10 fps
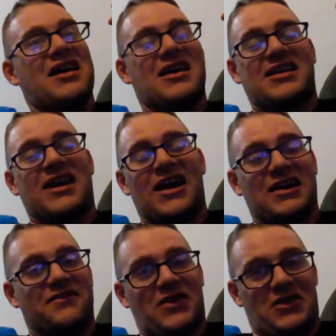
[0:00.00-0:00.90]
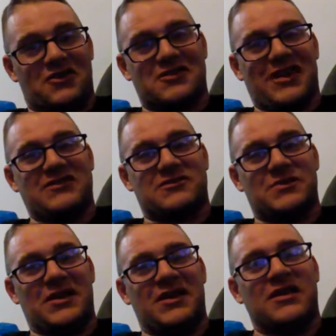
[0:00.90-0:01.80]
it kind of irritates
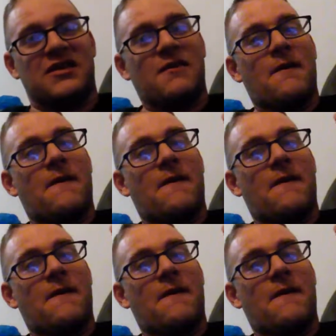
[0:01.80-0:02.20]
me.